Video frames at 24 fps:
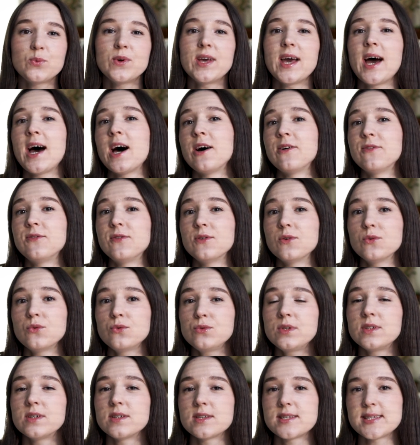We have
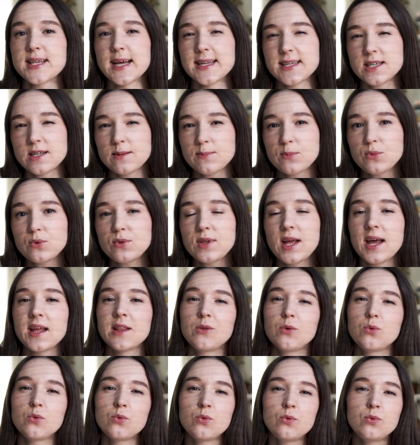Oud Satin Mood
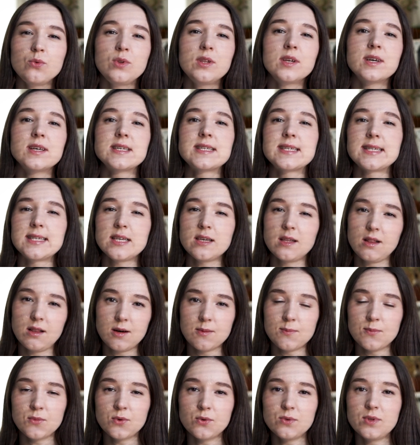and Oud
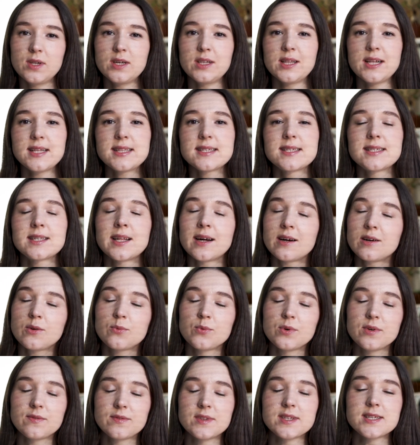Silk Mood. Let's
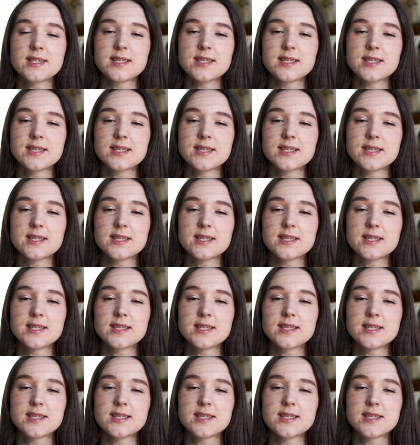start with the